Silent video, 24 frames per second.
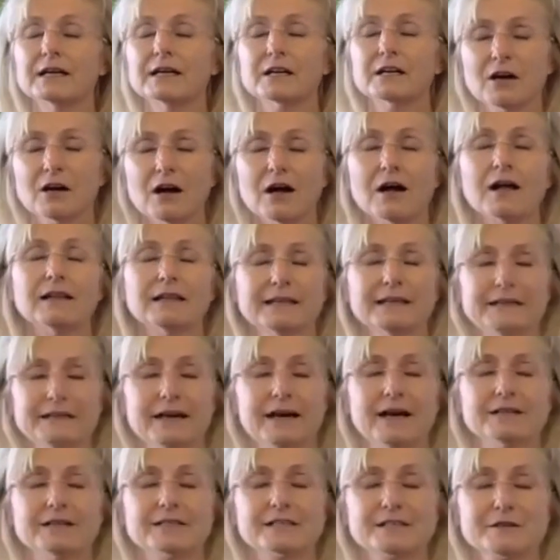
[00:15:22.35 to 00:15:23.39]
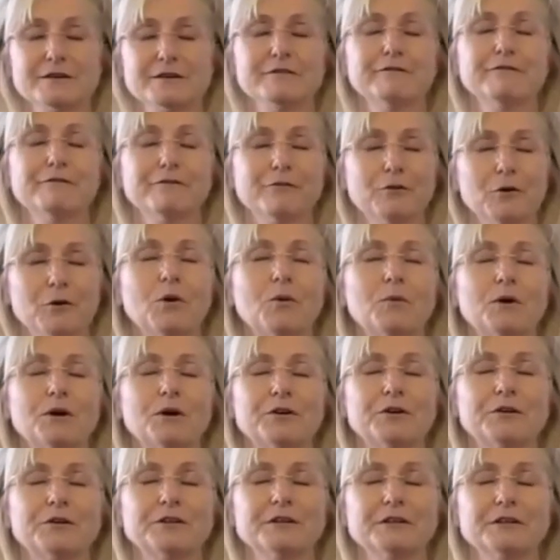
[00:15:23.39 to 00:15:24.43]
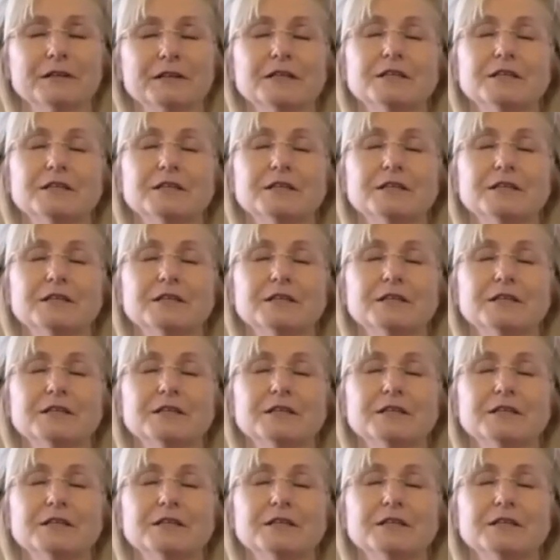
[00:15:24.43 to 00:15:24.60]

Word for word: calling us forward